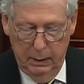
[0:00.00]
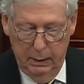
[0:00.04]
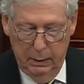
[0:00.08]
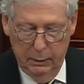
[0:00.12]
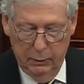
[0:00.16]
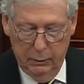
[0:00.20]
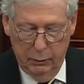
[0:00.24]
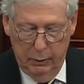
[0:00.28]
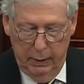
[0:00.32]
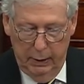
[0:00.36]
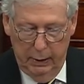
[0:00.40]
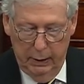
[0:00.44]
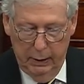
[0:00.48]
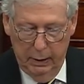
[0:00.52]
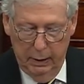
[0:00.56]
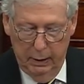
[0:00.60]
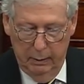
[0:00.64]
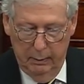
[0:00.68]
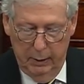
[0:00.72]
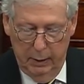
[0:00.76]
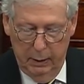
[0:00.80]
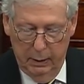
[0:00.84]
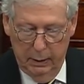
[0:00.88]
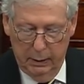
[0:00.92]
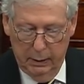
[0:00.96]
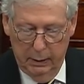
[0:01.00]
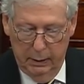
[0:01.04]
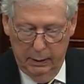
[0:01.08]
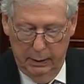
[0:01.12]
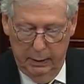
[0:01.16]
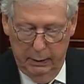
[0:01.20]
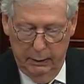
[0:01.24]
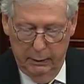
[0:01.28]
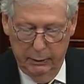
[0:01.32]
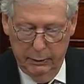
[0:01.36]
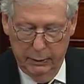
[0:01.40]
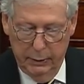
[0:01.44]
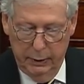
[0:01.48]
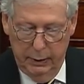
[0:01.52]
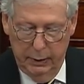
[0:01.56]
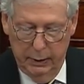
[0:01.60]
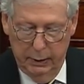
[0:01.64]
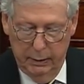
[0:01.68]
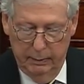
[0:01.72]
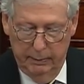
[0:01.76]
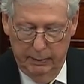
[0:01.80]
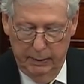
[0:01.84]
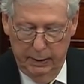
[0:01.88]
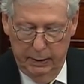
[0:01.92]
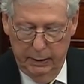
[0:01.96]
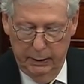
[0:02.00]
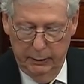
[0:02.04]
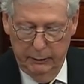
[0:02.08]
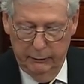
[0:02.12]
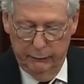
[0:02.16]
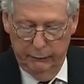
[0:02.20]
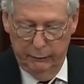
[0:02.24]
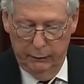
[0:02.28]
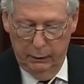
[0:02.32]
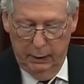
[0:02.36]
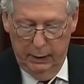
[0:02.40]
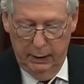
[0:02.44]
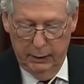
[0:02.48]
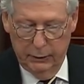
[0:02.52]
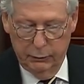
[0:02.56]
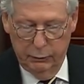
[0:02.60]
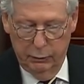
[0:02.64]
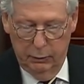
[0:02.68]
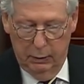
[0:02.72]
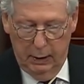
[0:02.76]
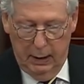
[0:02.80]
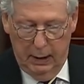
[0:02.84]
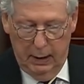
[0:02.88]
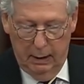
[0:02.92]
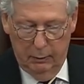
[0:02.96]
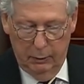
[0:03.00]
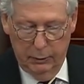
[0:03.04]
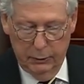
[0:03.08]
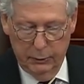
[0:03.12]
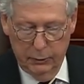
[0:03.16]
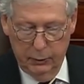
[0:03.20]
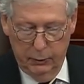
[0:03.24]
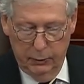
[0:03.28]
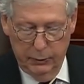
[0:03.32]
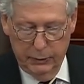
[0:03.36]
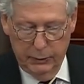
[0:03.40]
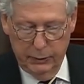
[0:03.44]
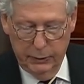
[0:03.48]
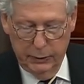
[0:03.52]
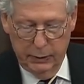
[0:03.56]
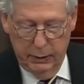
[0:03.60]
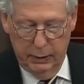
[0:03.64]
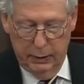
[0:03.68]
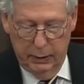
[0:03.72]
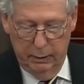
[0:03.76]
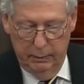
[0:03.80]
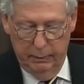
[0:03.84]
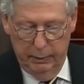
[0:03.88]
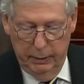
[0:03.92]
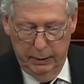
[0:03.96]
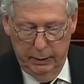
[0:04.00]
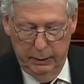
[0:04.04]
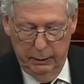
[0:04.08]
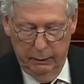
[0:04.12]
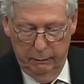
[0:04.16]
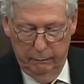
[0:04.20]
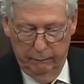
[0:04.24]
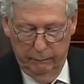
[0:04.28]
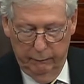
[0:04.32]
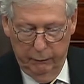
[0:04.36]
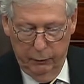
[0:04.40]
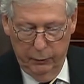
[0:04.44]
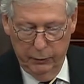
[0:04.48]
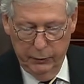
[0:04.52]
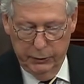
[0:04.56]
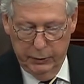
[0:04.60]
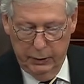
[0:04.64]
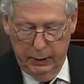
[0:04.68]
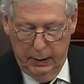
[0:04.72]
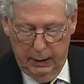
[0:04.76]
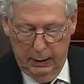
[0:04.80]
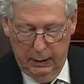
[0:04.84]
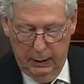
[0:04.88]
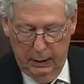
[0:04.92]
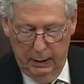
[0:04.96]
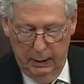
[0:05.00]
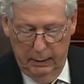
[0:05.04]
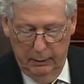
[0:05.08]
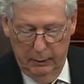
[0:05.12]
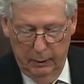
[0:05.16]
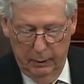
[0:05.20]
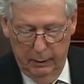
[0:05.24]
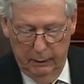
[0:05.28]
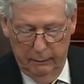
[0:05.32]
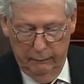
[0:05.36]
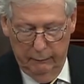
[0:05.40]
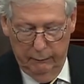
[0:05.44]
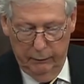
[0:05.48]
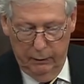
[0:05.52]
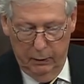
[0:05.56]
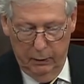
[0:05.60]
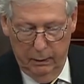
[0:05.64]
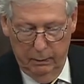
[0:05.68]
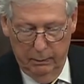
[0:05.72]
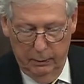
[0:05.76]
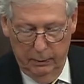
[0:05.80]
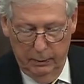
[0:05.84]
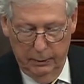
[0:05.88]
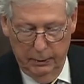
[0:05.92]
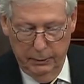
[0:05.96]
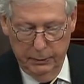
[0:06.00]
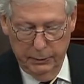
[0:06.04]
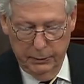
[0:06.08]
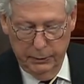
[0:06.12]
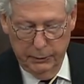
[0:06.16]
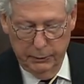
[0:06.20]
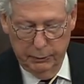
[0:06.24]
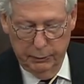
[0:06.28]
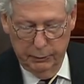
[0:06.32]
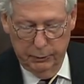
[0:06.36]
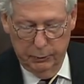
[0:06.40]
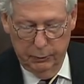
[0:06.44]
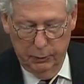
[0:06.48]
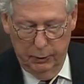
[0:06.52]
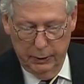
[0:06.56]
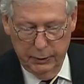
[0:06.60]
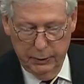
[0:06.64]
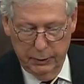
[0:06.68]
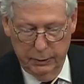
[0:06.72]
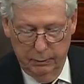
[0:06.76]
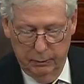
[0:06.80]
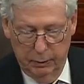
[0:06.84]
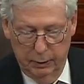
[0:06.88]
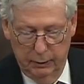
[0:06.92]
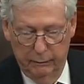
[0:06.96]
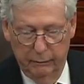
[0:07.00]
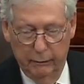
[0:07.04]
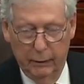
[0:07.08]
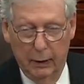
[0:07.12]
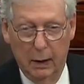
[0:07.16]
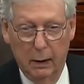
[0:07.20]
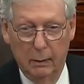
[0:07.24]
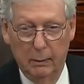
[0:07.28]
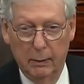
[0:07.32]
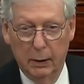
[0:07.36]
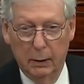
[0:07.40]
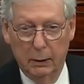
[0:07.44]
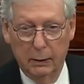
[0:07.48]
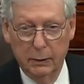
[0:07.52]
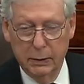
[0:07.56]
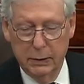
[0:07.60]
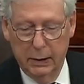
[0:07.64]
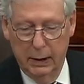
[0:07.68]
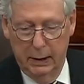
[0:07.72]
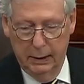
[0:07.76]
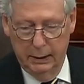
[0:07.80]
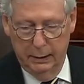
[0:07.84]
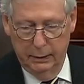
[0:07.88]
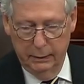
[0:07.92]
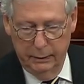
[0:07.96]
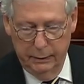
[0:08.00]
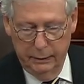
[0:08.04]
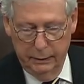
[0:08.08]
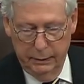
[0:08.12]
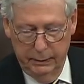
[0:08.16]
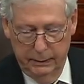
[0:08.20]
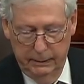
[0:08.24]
Trading American energy independence for less reliable sources that depend on forced child labor and foreign producers with questionable environmental standards.